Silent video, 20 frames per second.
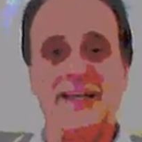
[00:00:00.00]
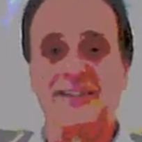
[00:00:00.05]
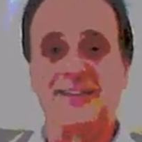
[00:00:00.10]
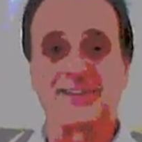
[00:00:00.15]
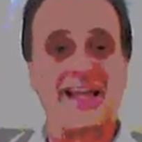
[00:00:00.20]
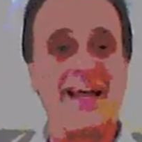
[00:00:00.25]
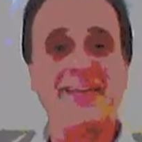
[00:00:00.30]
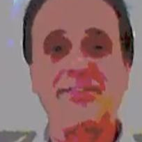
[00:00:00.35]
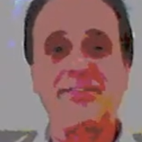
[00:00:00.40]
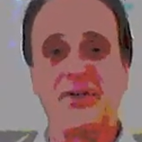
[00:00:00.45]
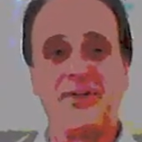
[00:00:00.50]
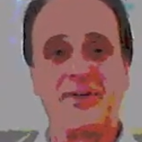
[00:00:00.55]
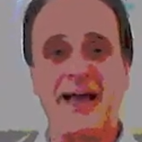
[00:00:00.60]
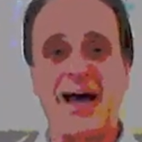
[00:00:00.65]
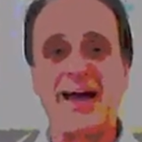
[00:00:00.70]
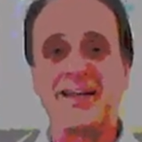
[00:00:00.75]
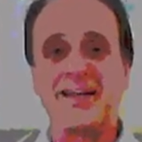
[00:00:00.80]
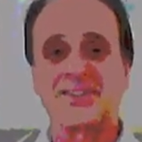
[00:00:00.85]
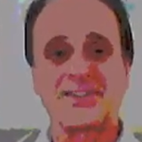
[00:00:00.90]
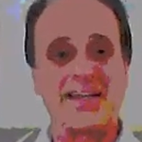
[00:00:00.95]
Is that the
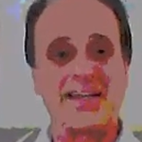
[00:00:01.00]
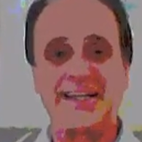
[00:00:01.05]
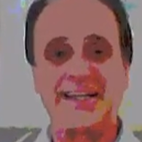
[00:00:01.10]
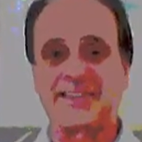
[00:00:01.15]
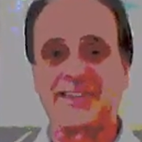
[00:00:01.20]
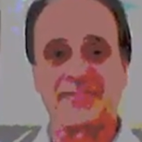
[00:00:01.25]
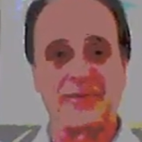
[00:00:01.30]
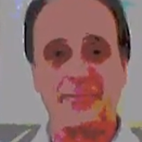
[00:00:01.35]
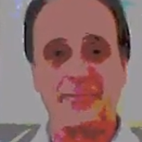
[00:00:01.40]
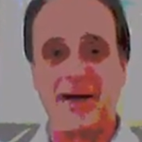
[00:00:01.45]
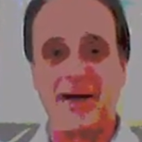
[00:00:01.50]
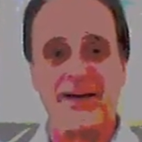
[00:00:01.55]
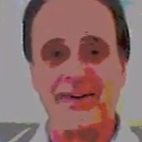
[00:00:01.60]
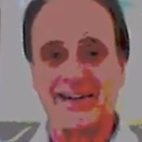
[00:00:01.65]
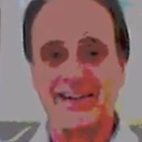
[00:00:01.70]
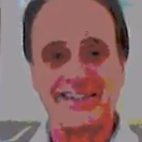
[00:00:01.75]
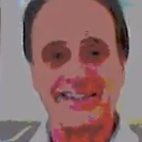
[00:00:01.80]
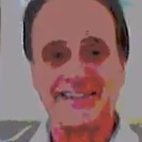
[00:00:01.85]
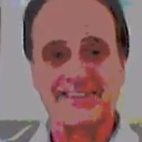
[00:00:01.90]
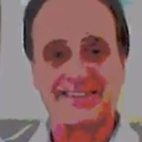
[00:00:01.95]
United States of
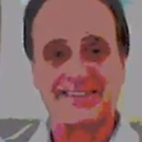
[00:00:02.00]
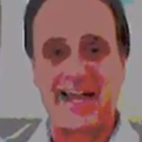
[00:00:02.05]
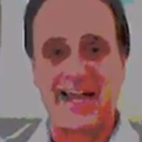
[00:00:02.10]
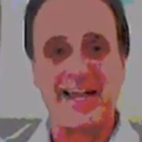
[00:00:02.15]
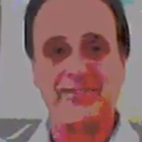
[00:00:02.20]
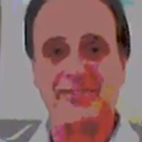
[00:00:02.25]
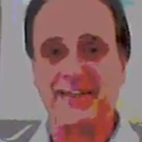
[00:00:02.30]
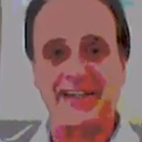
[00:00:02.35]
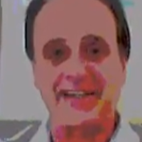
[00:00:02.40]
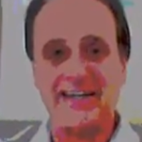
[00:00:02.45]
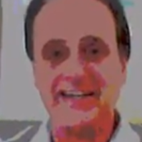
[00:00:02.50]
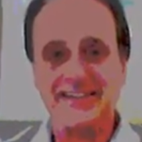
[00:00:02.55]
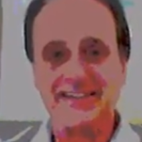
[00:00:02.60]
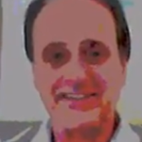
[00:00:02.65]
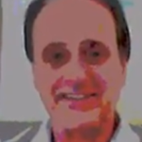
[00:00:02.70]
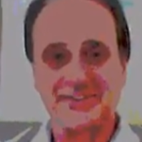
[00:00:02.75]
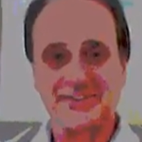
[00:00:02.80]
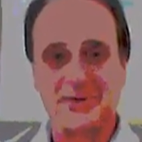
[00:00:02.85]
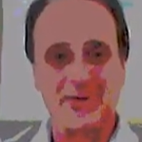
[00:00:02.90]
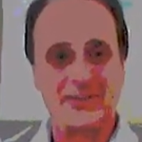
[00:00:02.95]
America saving
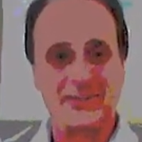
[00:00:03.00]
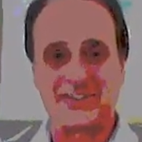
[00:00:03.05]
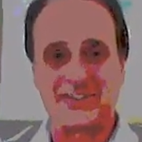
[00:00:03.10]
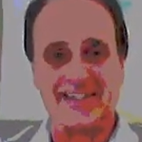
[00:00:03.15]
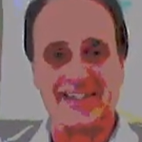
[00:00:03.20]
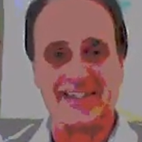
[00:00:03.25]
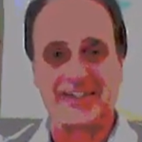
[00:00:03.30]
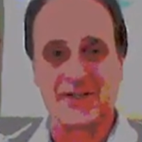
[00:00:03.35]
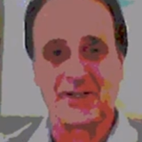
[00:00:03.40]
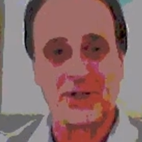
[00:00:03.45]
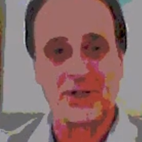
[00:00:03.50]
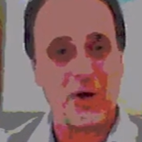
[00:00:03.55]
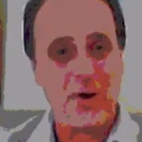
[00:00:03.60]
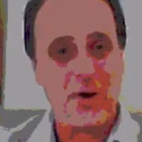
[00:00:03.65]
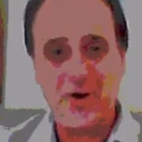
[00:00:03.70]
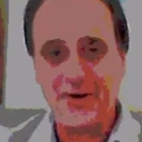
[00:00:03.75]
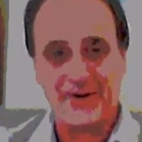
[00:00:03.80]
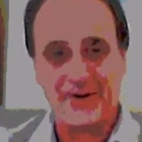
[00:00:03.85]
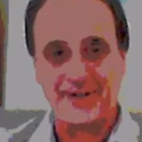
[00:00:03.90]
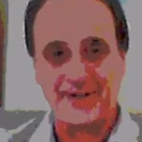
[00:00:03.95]
us, or is it the
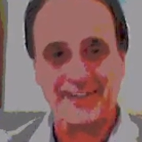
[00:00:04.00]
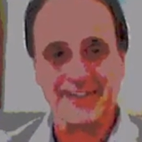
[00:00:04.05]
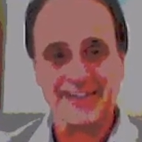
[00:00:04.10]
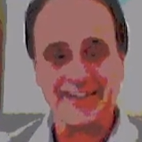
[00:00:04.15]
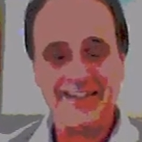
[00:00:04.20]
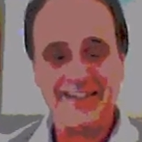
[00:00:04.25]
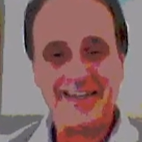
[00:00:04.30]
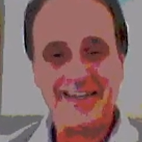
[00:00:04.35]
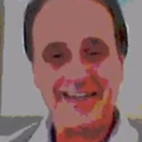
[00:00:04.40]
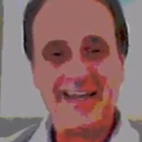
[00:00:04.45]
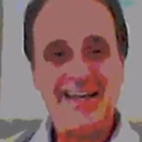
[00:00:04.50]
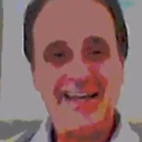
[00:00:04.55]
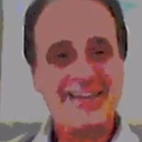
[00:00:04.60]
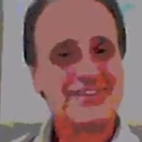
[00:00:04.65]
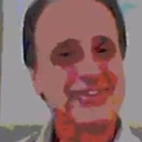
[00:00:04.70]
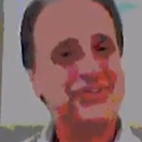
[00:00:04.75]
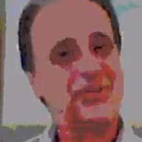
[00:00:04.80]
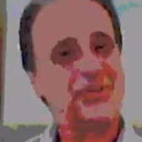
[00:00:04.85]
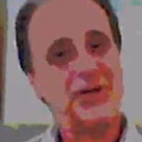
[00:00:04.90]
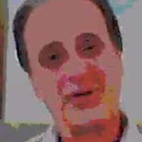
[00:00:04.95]
Lord?
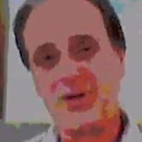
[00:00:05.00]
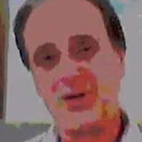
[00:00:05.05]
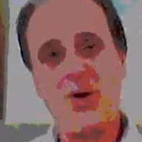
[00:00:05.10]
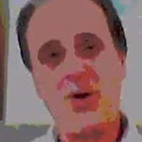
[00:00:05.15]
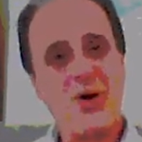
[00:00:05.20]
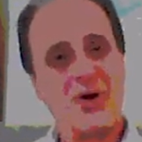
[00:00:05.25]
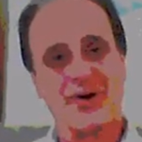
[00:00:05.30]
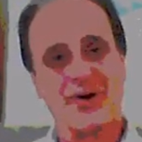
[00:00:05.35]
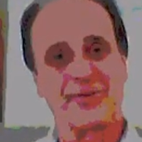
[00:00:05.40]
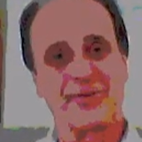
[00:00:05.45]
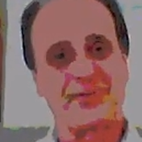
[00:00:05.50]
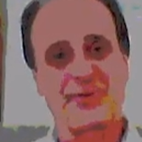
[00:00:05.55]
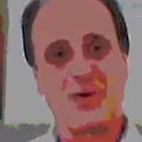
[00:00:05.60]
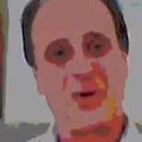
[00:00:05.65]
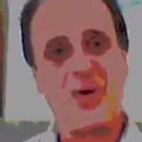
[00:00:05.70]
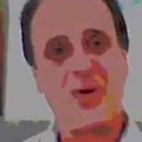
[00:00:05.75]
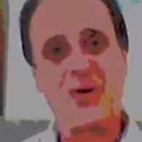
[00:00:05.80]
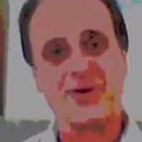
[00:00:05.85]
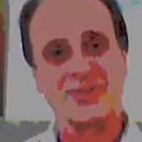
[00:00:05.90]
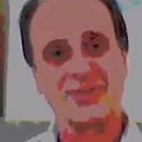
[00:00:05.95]
It's the Lord, of
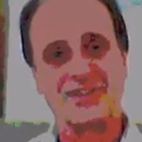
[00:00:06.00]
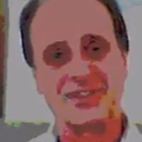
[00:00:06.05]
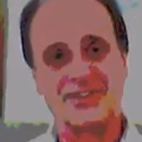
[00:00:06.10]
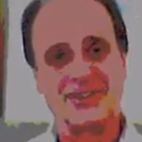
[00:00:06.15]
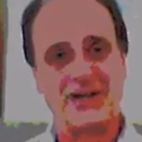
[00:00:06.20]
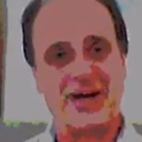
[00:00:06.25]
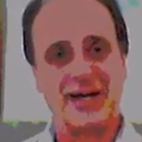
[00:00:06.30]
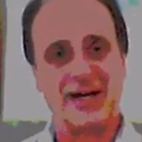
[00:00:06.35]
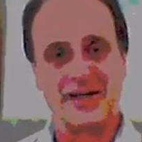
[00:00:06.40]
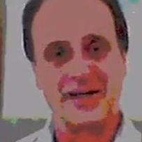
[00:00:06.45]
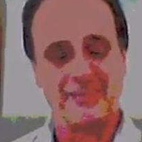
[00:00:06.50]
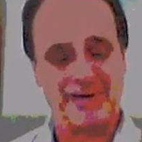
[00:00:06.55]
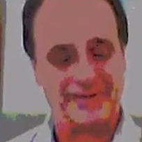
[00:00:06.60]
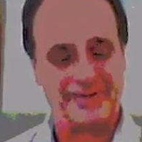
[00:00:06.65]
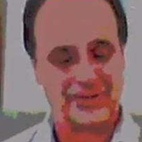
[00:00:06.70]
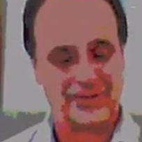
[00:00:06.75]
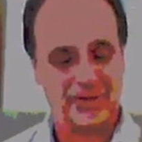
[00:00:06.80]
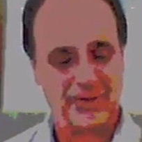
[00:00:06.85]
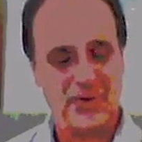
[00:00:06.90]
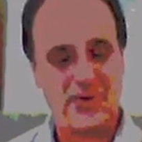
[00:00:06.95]
course. It's talking
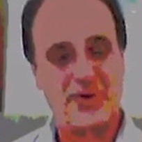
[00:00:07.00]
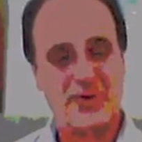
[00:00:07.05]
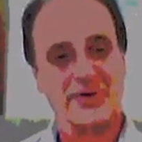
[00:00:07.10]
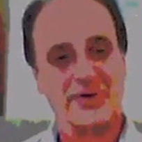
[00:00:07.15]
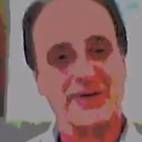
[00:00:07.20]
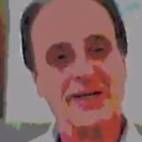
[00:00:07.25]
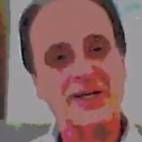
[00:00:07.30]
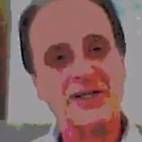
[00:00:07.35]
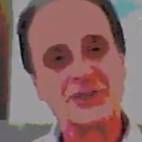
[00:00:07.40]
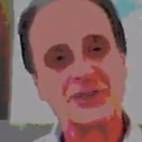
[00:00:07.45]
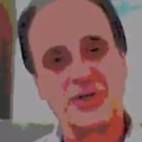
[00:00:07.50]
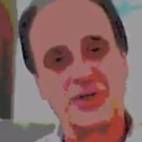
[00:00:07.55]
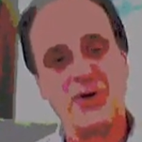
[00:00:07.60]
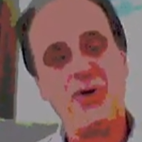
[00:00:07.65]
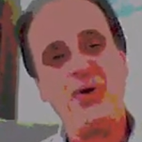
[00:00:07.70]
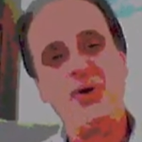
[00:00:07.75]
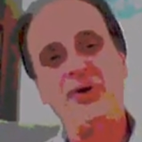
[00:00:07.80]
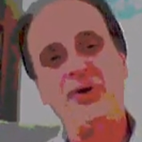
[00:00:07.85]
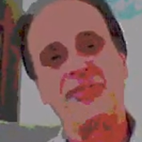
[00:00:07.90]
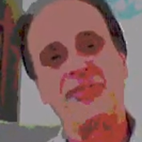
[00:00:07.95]
about the Lord. So
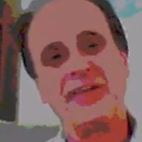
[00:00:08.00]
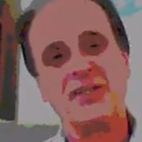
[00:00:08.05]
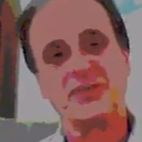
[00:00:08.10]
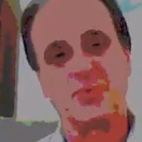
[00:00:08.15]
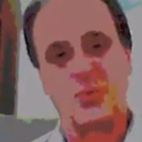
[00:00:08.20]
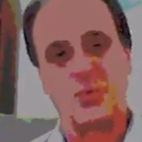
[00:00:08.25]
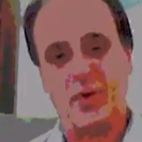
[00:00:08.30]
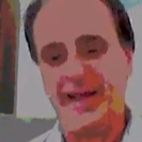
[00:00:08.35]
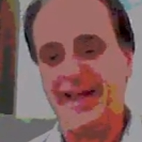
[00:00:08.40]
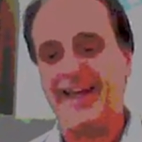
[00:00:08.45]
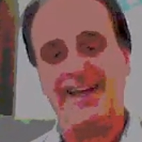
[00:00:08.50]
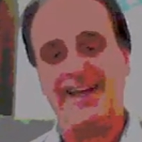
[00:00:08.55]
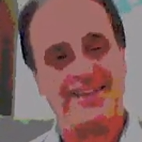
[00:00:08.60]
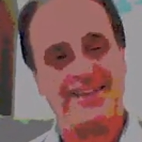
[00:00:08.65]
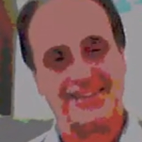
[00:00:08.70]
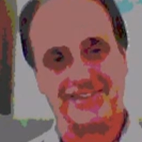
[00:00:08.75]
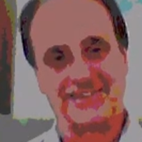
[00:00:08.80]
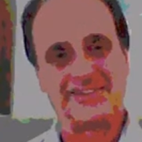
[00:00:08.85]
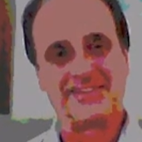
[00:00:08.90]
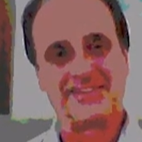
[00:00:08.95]
who are these
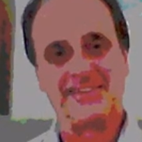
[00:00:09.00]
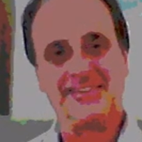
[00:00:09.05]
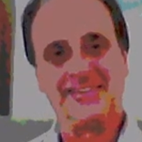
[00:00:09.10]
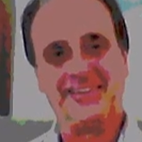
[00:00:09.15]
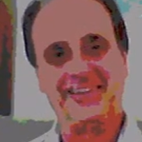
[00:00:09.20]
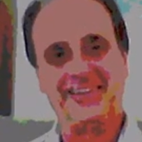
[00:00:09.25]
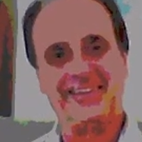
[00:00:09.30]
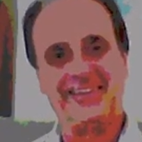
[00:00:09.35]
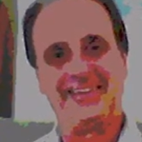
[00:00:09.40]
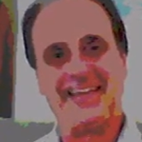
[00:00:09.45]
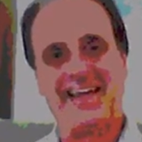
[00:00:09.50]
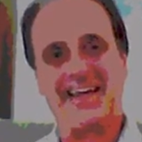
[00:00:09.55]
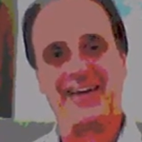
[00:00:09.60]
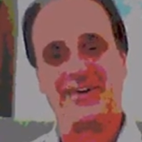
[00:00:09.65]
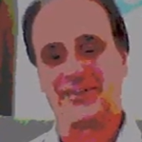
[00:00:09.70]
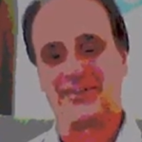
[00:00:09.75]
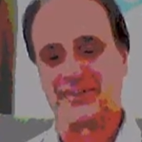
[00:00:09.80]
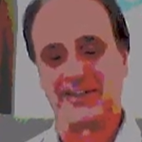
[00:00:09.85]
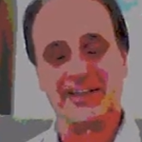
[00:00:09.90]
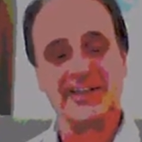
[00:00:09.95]
wings that
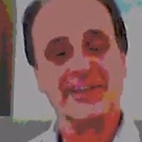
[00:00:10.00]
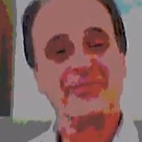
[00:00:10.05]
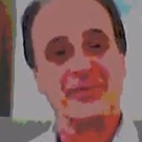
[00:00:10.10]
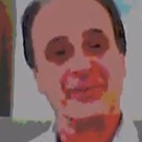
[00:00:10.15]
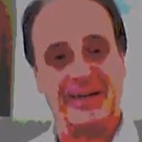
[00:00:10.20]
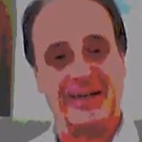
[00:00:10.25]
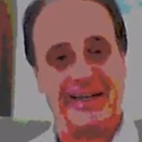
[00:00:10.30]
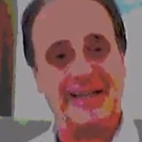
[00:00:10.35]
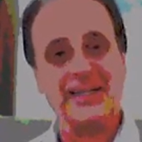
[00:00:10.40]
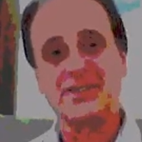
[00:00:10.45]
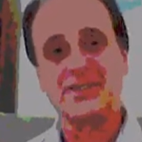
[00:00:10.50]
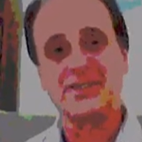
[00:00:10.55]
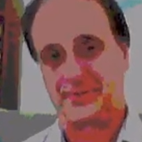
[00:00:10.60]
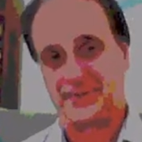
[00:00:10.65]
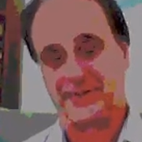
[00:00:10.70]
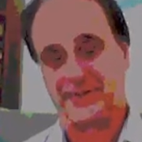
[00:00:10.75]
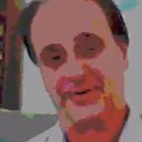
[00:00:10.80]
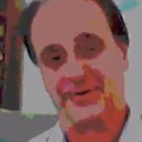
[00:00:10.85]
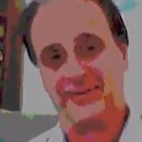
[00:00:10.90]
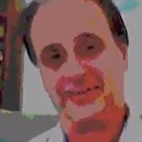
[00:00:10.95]
are delivering
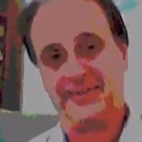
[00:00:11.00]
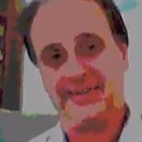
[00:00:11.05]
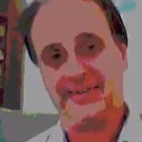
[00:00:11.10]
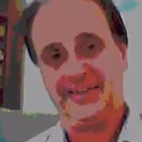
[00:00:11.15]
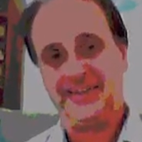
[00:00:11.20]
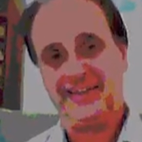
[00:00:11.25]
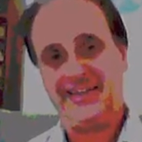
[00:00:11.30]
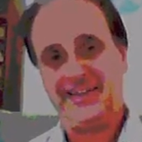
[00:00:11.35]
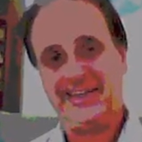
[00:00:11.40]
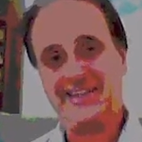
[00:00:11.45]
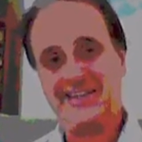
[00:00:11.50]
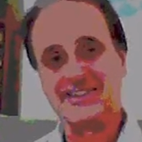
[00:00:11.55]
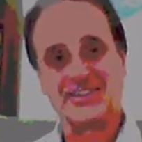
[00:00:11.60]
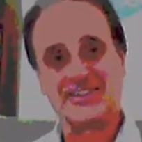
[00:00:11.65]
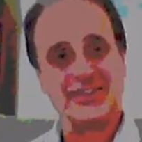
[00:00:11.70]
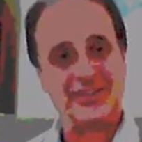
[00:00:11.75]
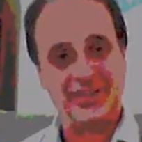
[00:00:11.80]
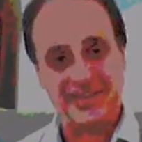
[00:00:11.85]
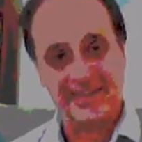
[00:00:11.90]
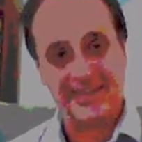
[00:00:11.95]
Israel? Is
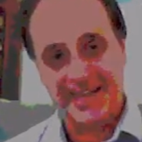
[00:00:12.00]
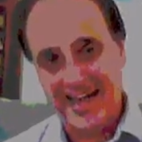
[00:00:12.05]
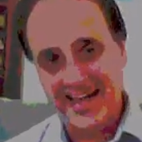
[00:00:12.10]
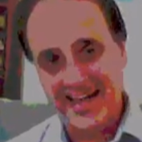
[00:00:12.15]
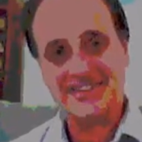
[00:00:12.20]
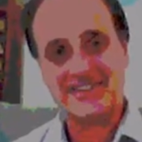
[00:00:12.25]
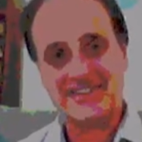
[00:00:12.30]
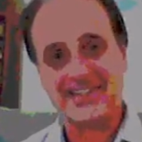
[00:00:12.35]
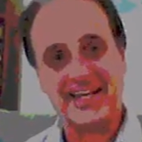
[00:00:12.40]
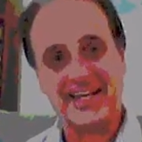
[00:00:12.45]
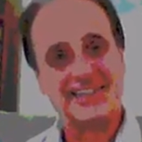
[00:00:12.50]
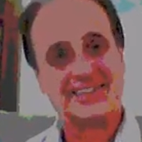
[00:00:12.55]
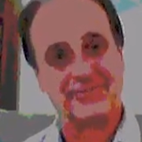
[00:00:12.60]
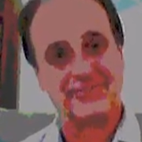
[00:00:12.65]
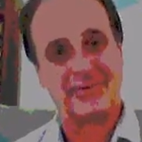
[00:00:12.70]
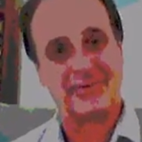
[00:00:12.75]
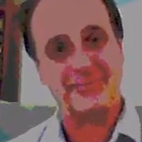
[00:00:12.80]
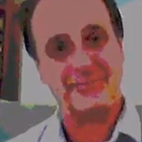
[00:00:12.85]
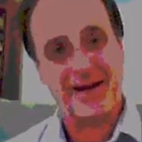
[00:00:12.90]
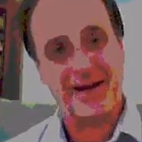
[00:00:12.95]
it the United States
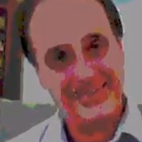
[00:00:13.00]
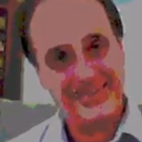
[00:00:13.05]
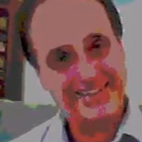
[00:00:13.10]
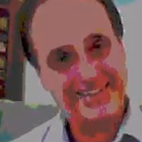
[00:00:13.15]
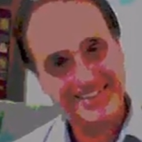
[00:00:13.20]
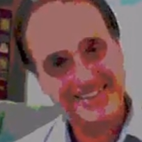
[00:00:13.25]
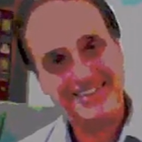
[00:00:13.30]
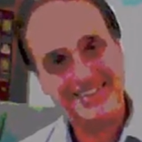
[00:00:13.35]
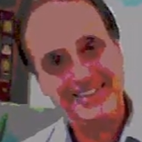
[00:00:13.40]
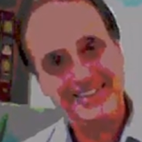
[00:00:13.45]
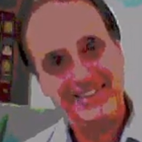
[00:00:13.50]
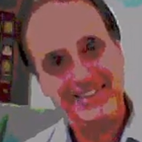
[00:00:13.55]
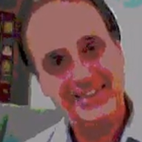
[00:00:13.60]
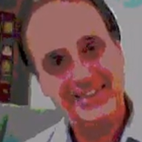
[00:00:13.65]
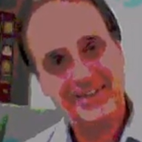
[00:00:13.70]
of America?